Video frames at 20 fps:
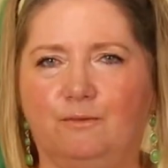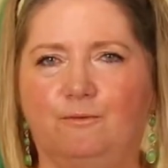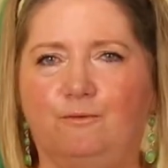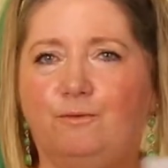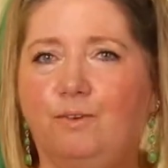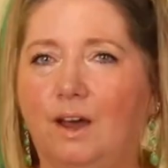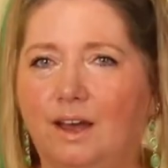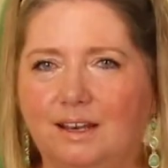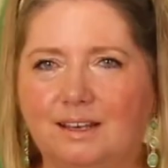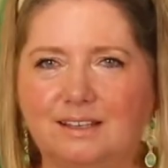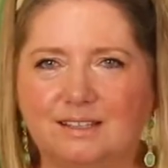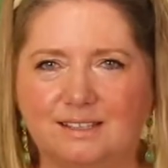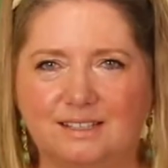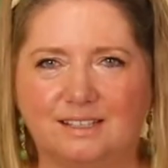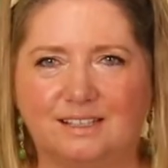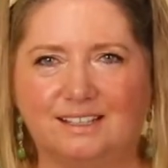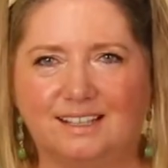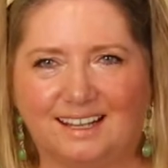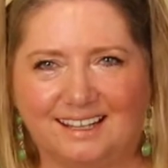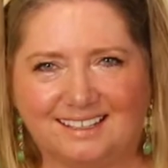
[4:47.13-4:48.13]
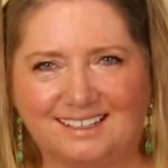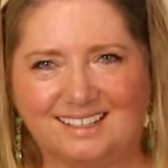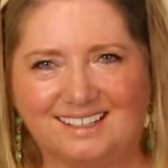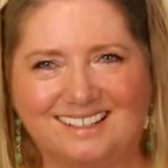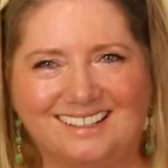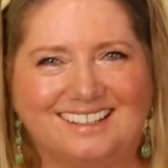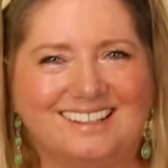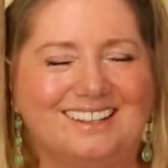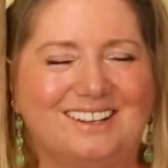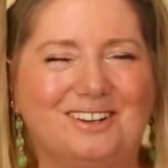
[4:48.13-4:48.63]
fun
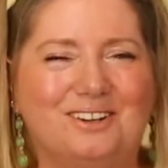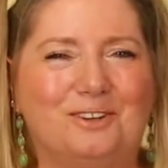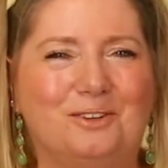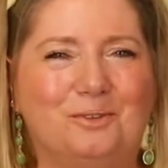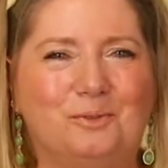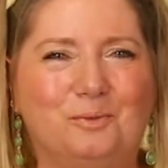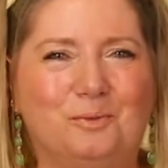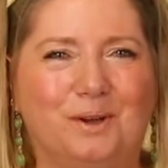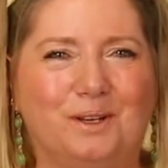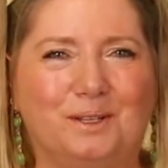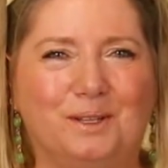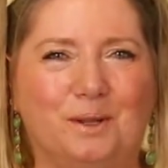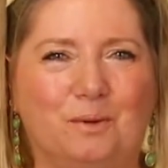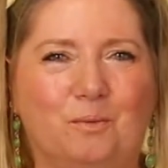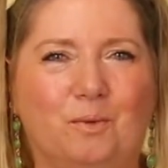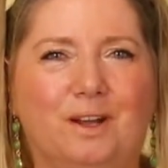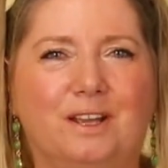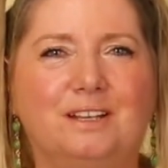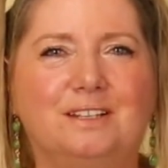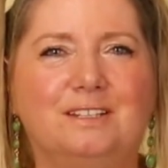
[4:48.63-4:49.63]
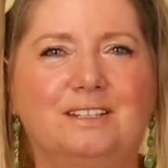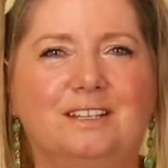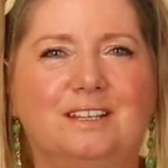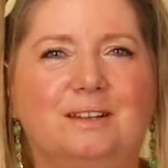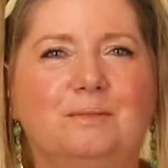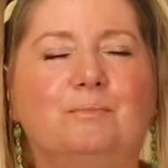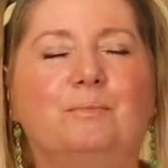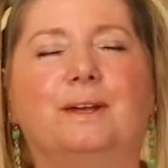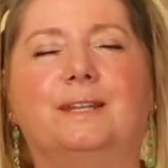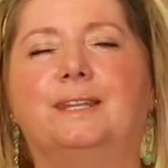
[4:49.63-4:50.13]
selecting what they want,
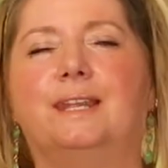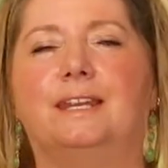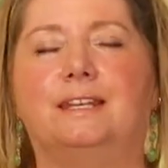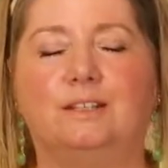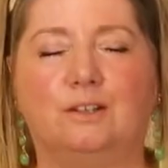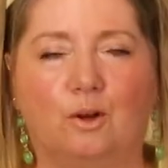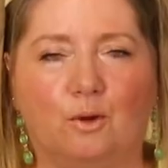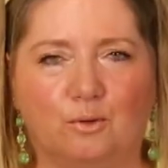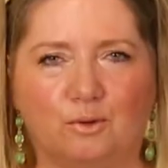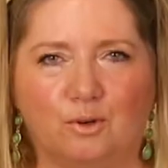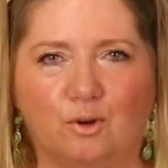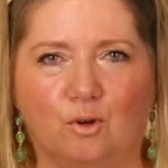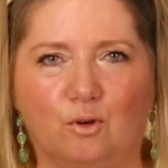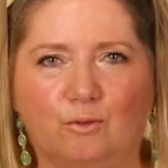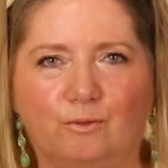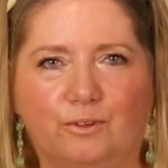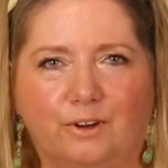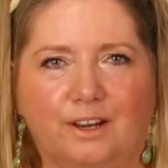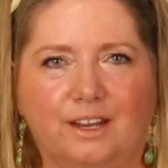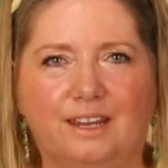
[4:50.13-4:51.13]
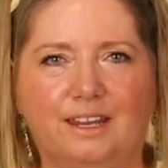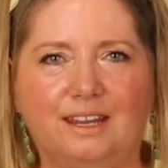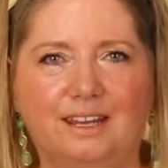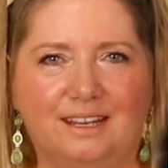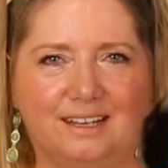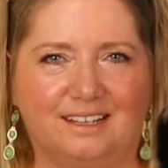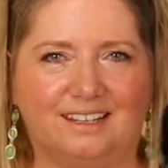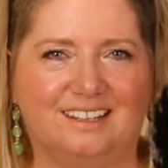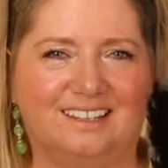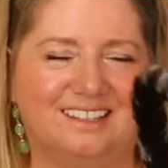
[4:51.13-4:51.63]
but they don't
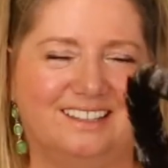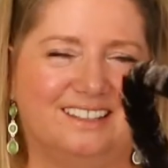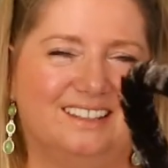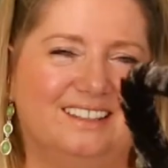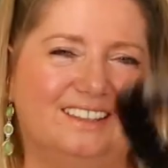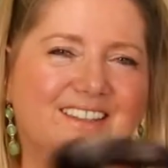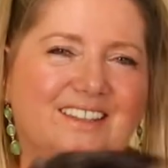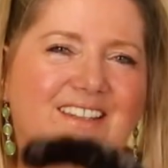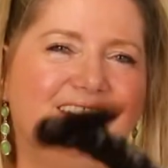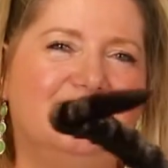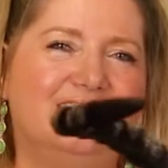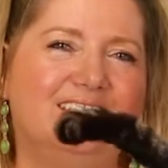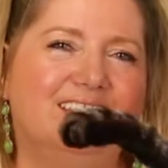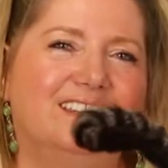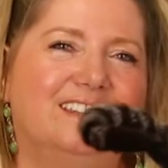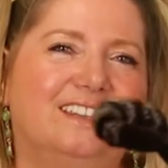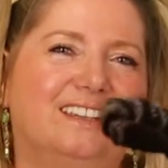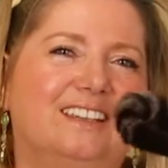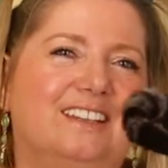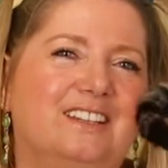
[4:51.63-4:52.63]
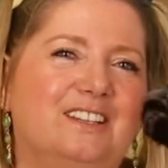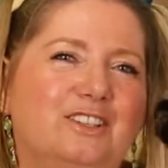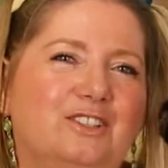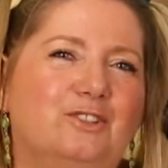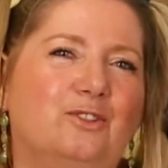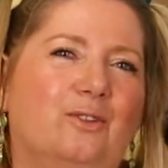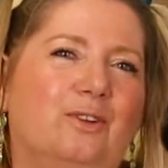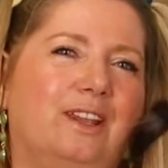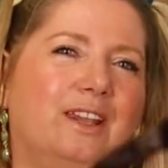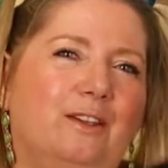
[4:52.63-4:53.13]
overeat.
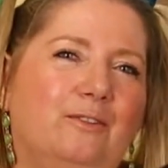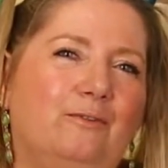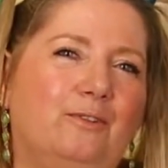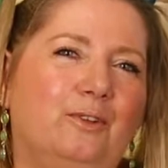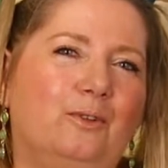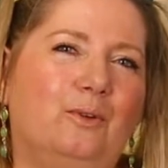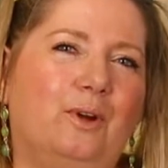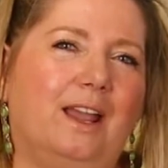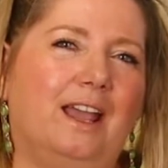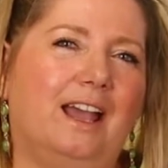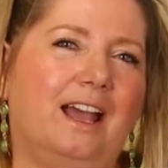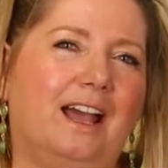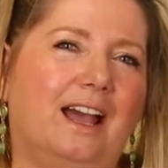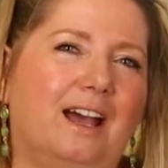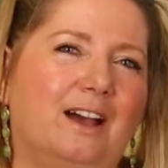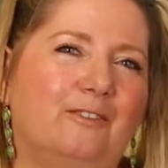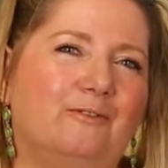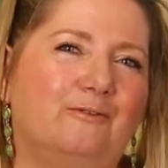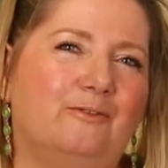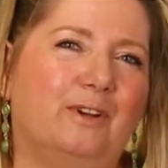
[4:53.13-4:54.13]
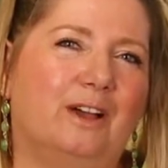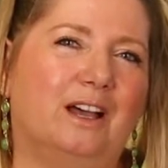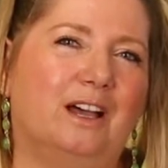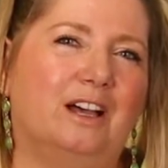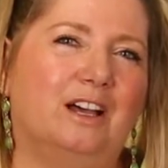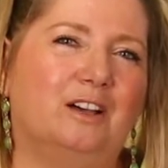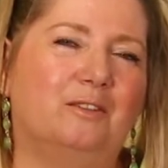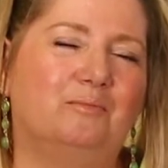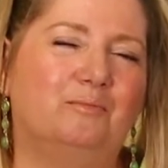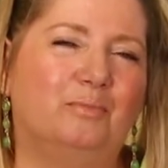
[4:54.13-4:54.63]
So if you have
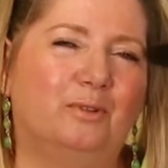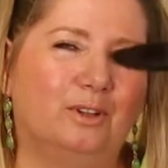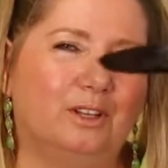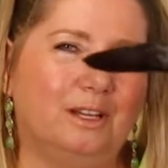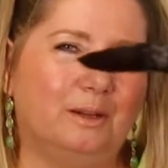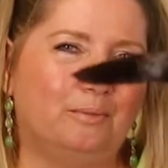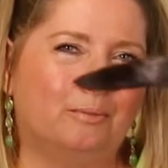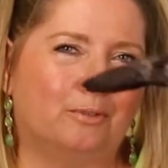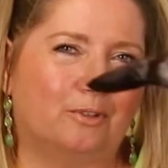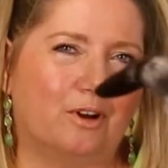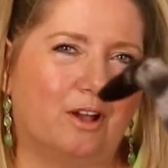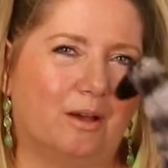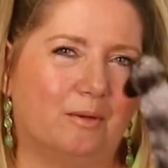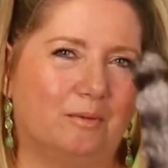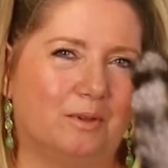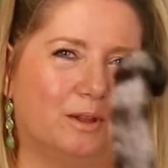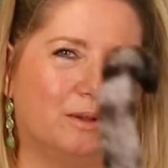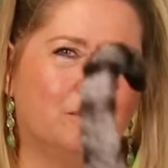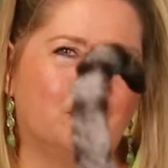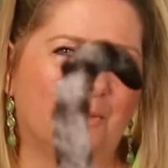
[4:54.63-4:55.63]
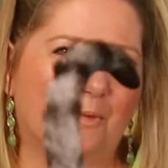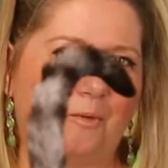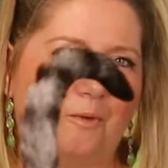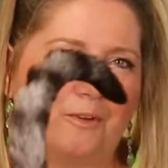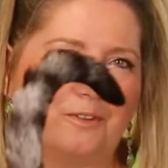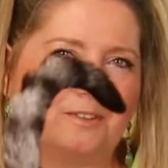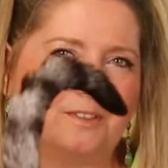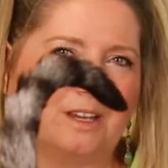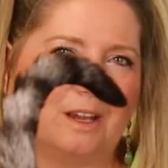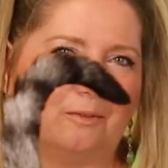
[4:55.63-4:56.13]
a bully problem
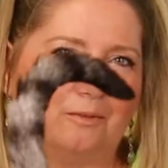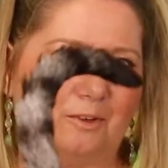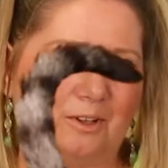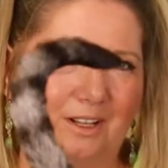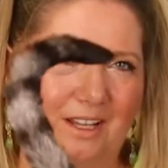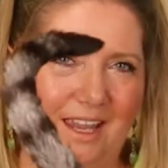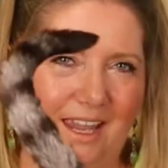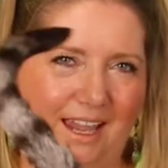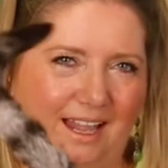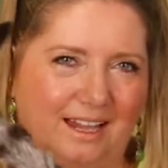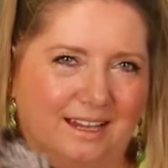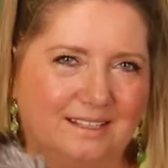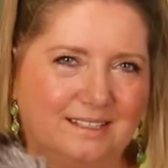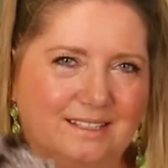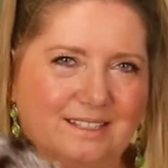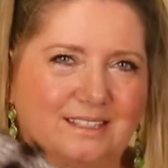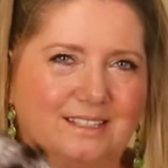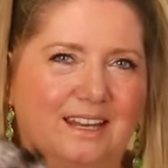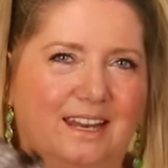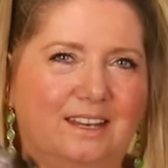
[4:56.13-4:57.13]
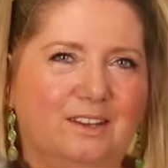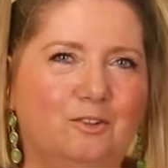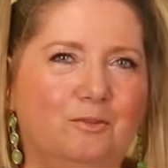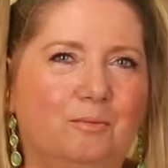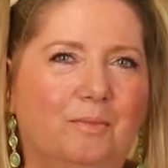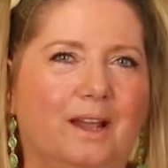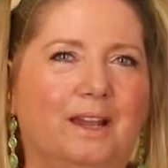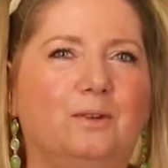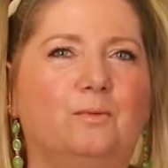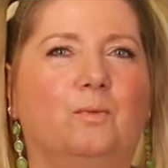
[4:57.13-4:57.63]
with several cats, then you
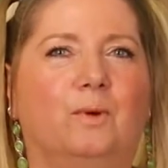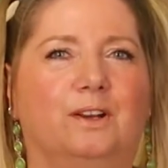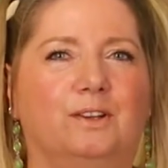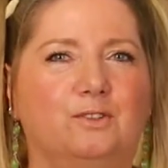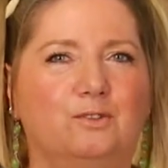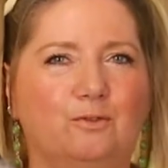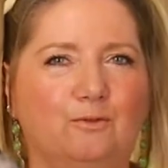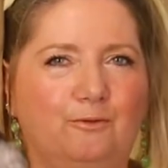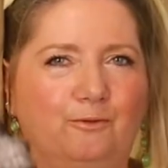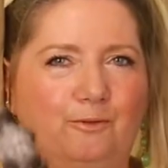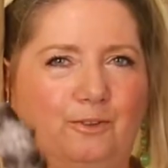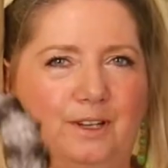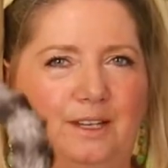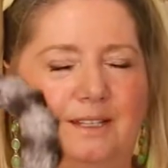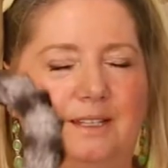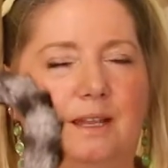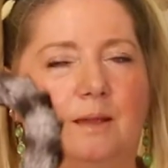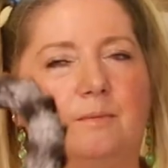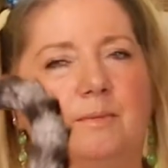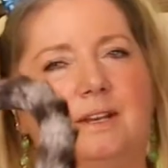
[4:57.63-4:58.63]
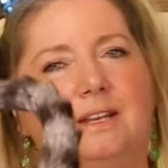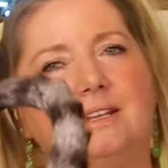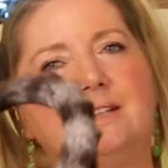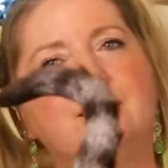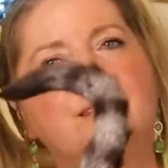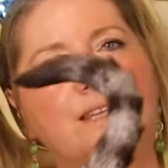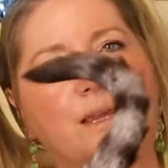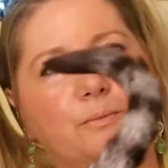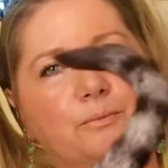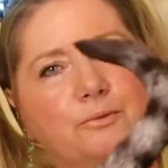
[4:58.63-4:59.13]
might want to feed them in a
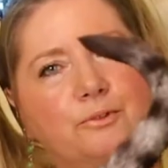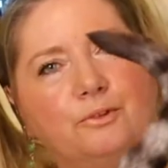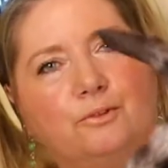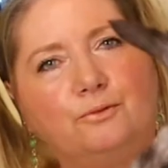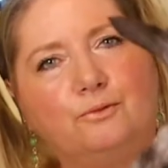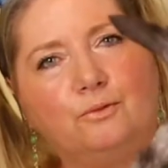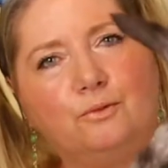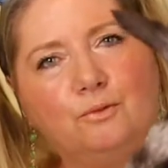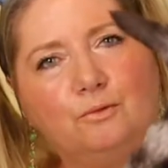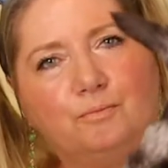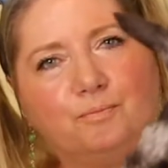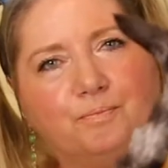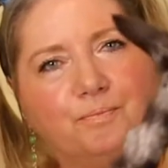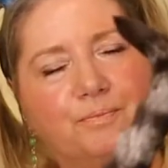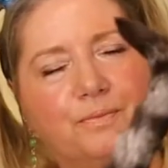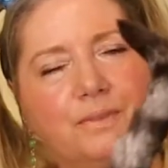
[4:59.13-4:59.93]
separate room.